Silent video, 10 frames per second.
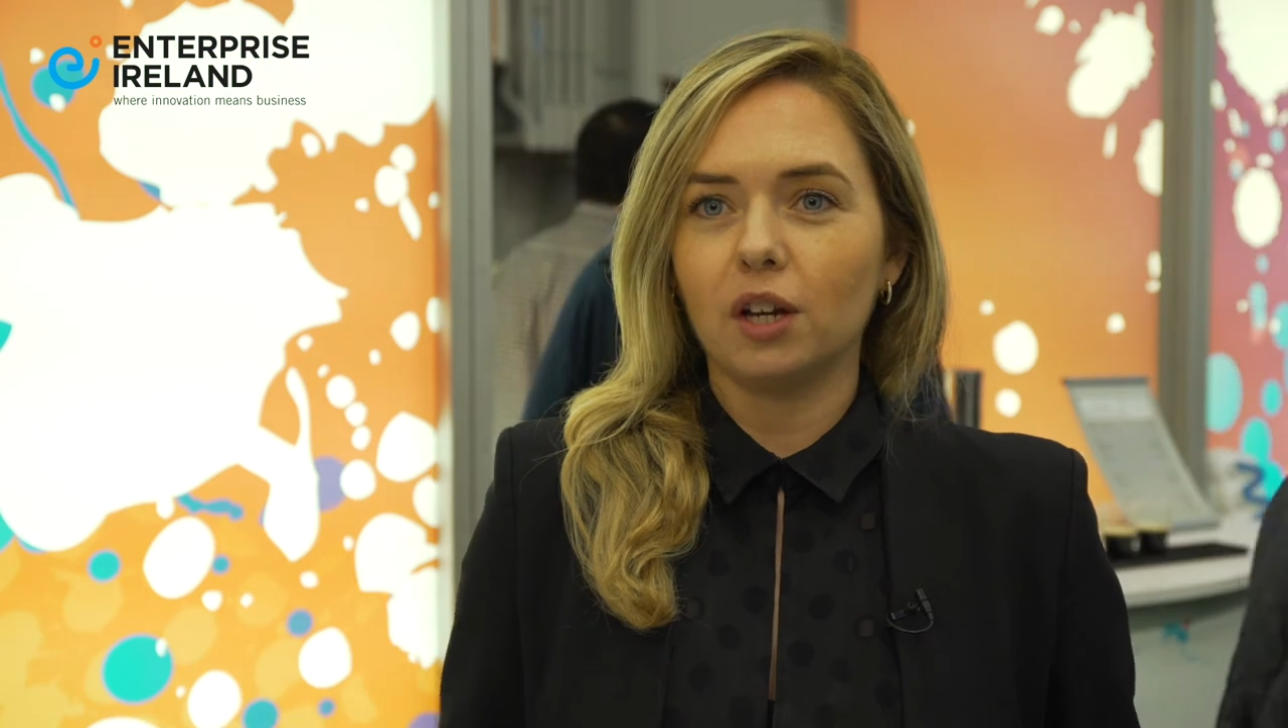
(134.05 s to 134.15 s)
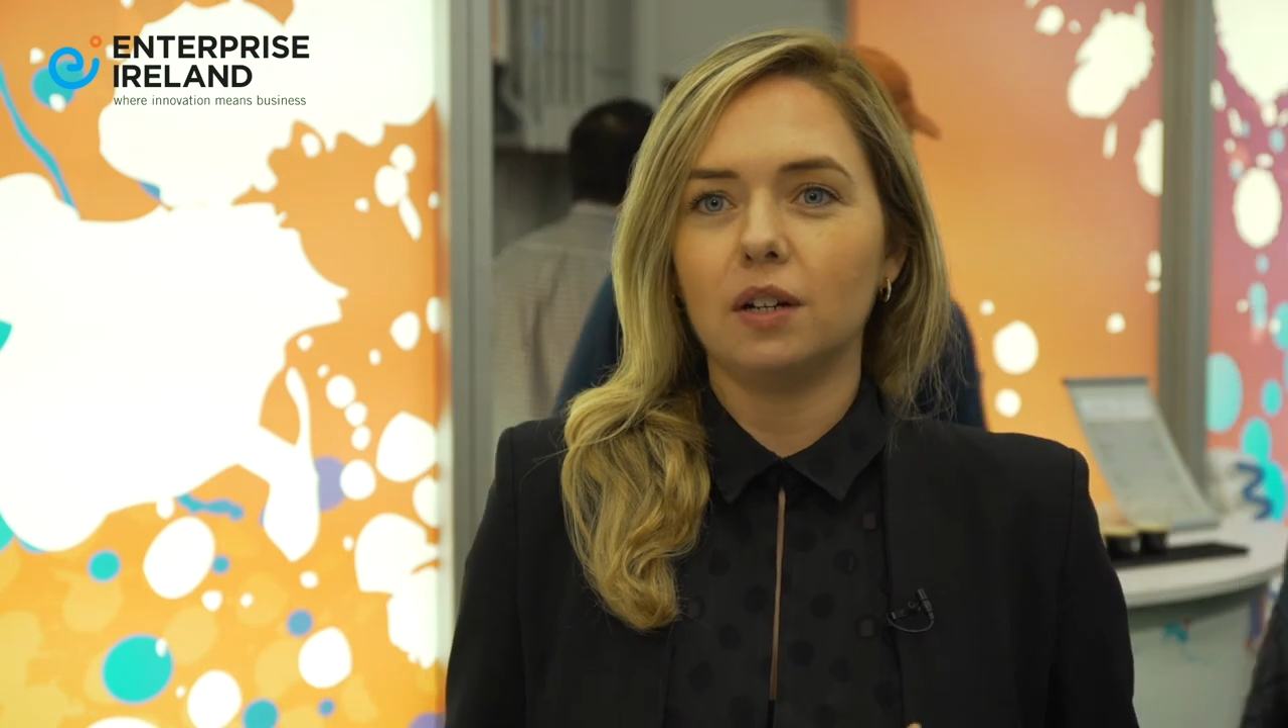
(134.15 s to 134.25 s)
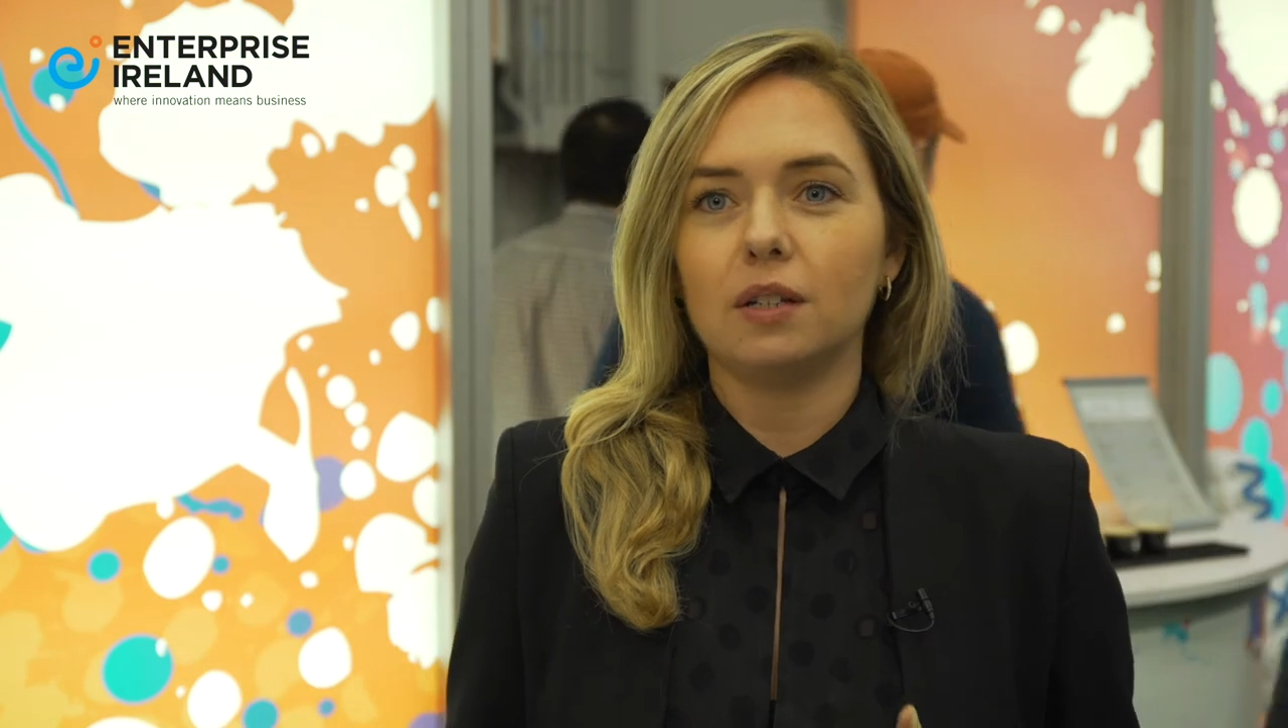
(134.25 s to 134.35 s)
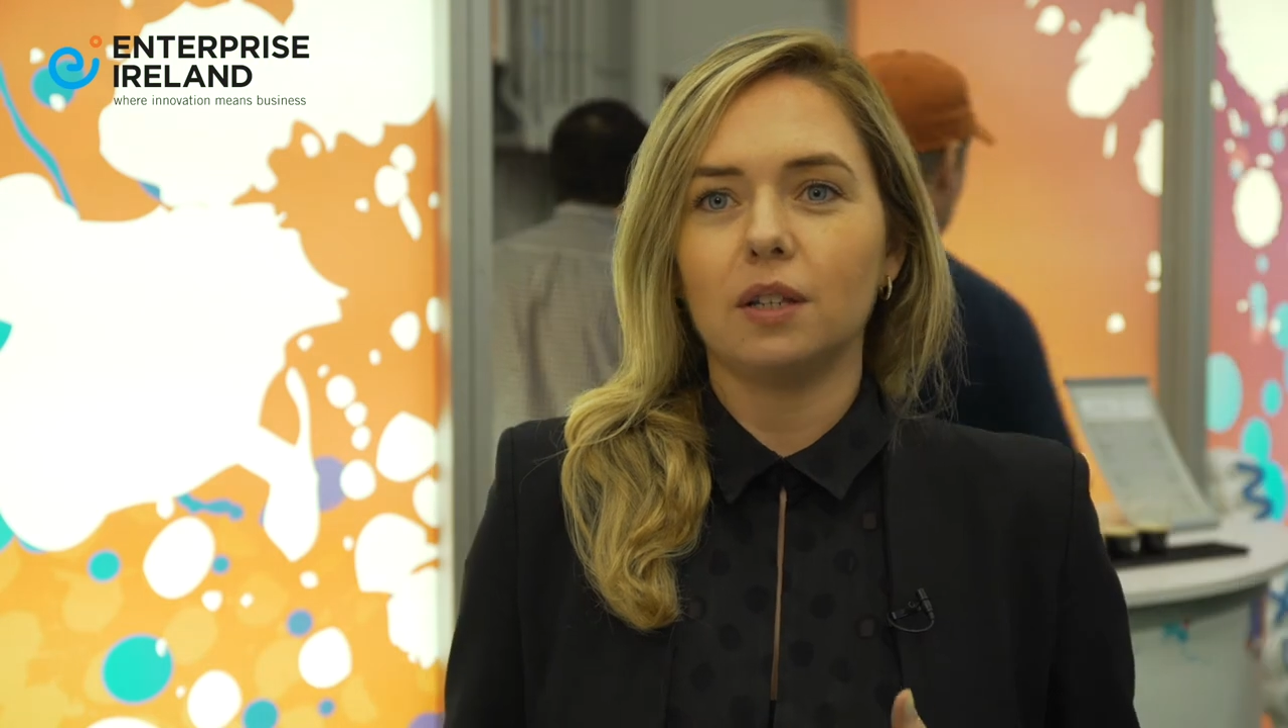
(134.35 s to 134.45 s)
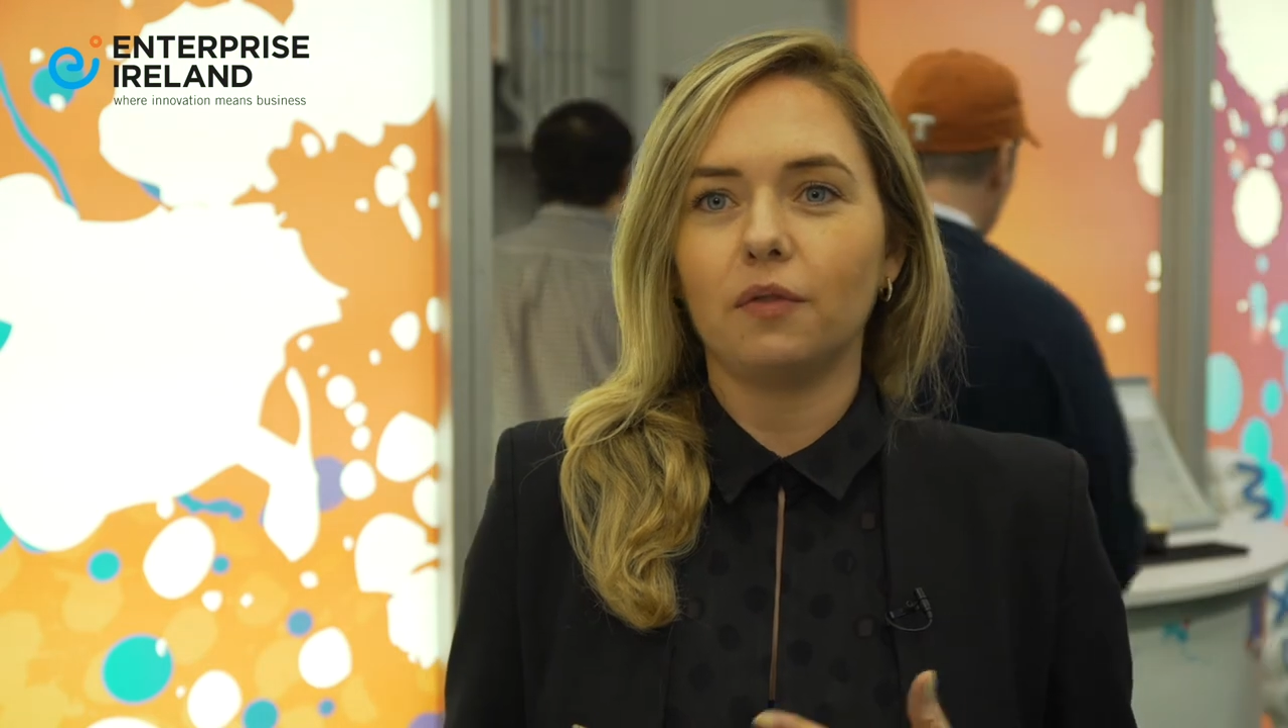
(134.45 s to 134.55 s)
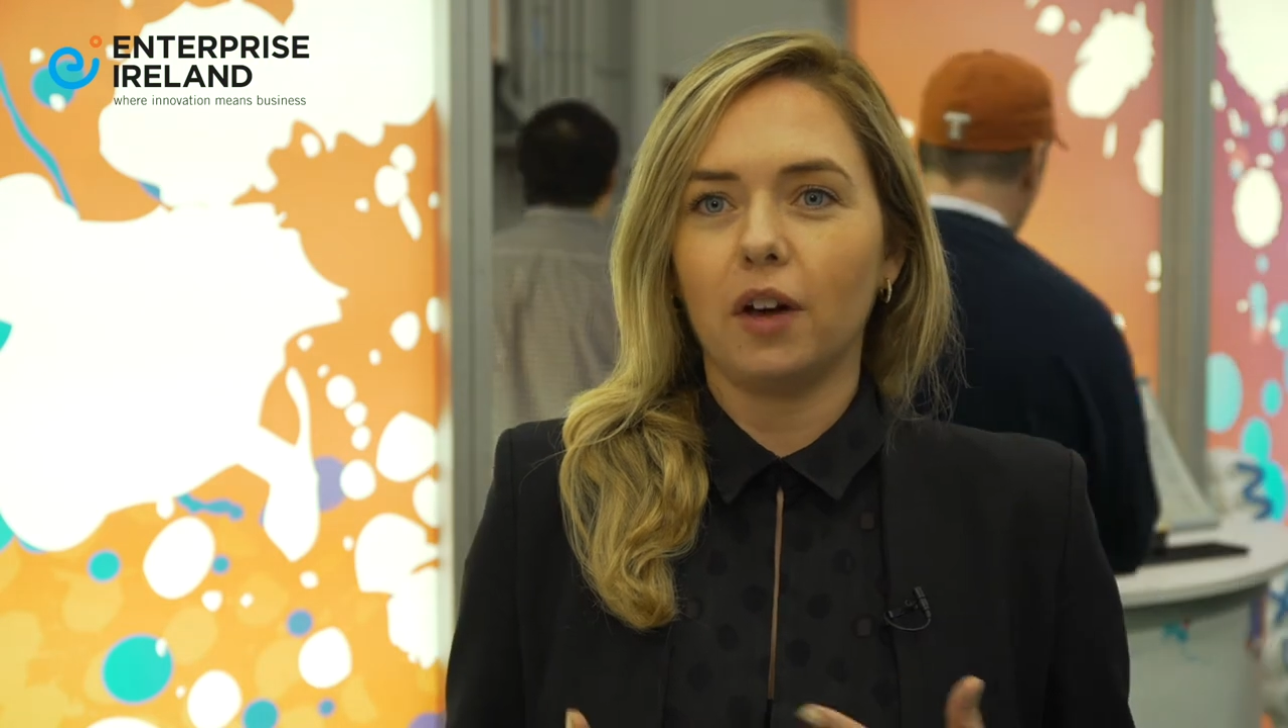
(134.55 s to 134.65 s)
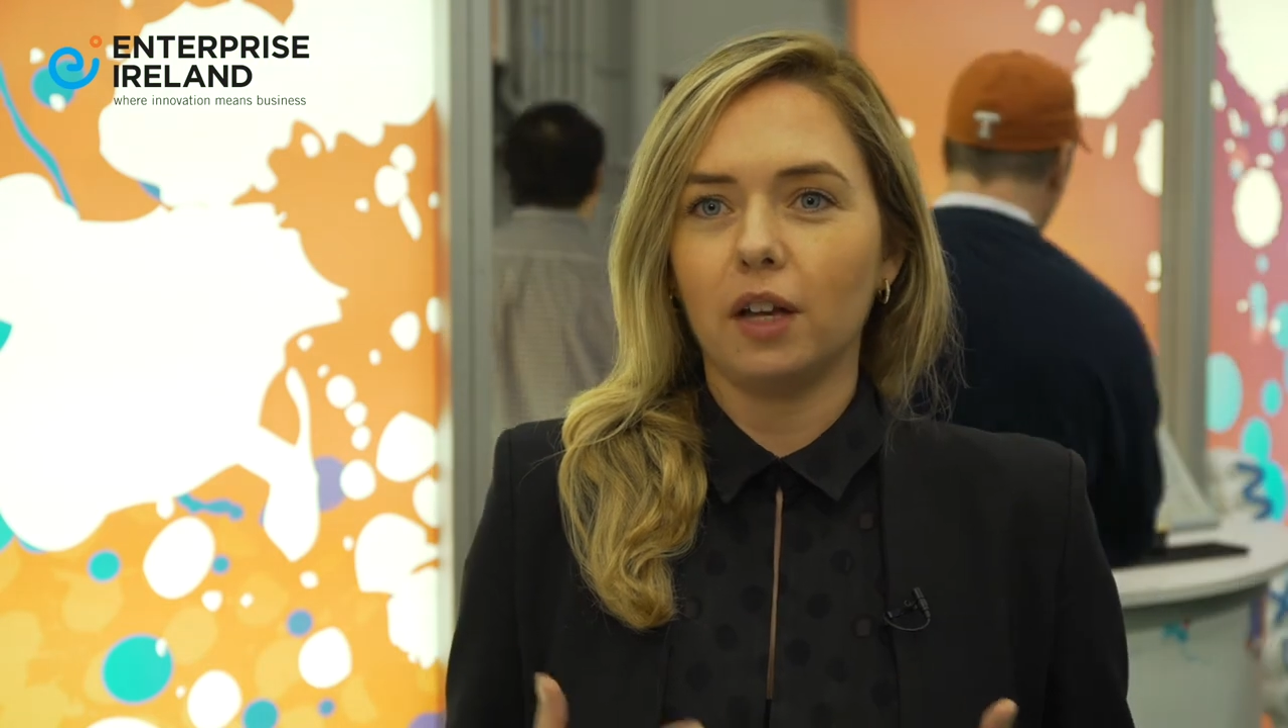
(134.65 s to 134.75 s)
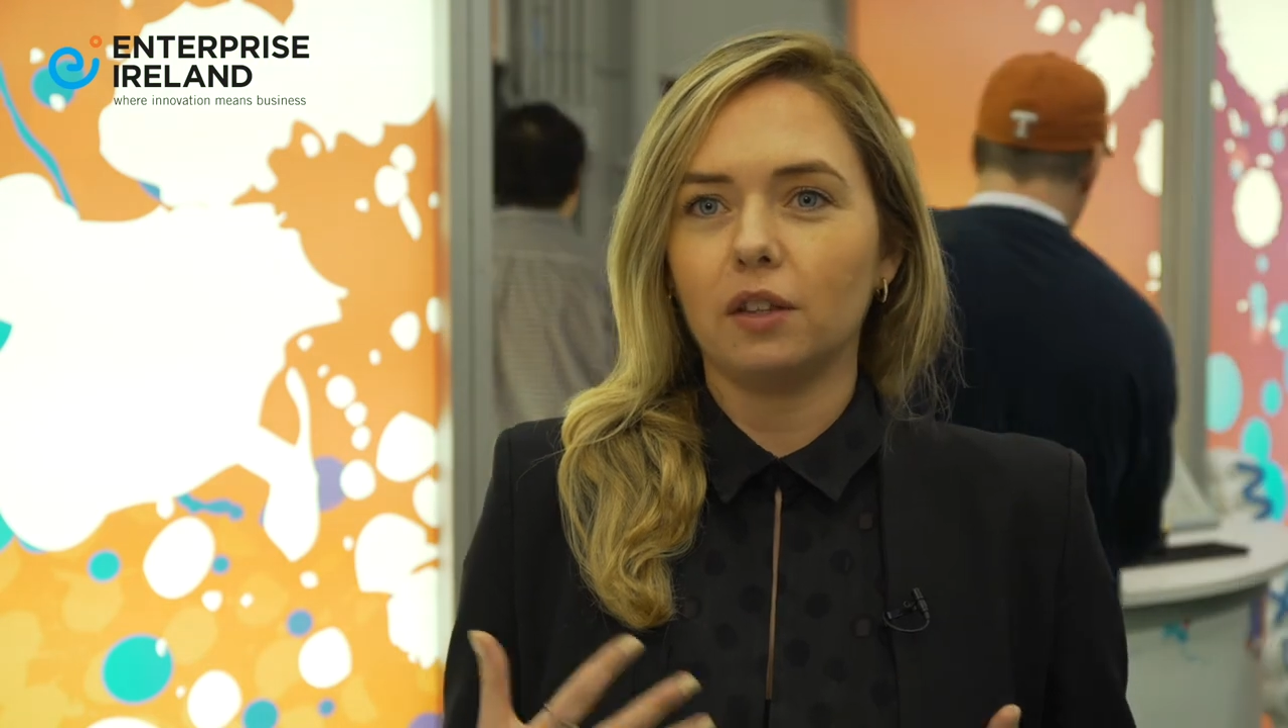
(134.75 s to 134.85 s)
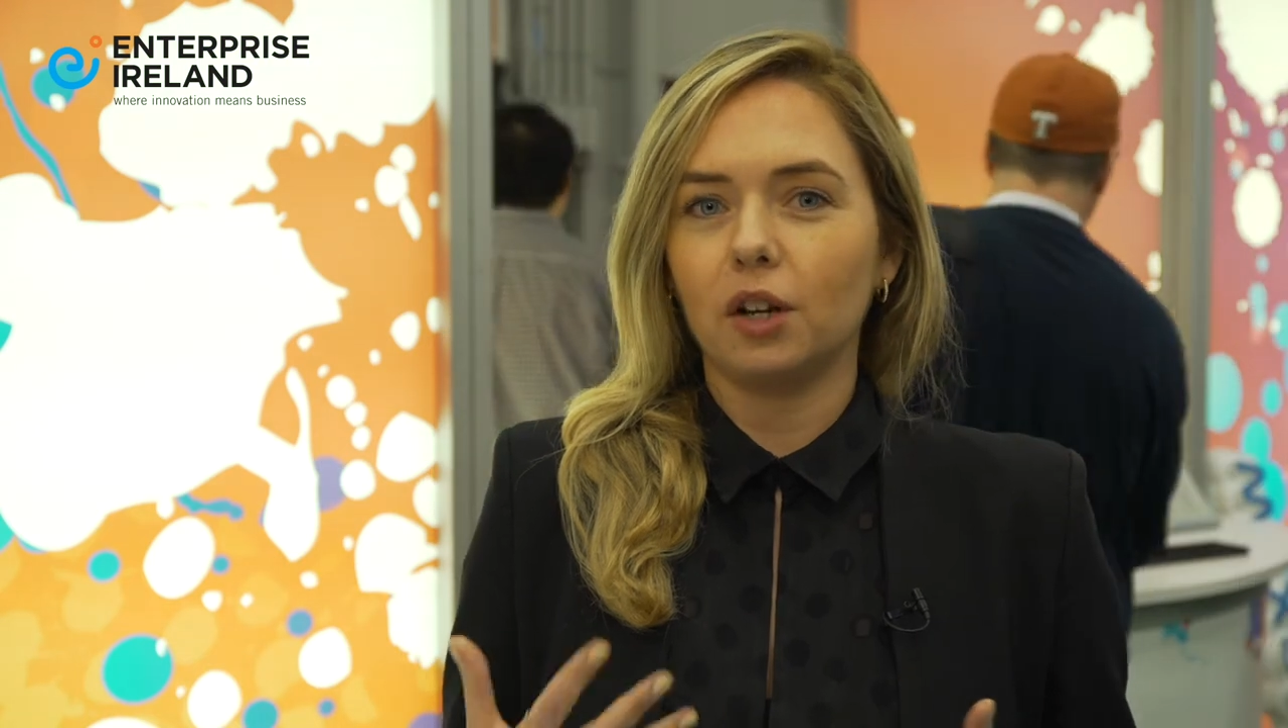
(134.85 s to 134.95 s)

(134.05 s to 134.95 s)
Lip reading: years and find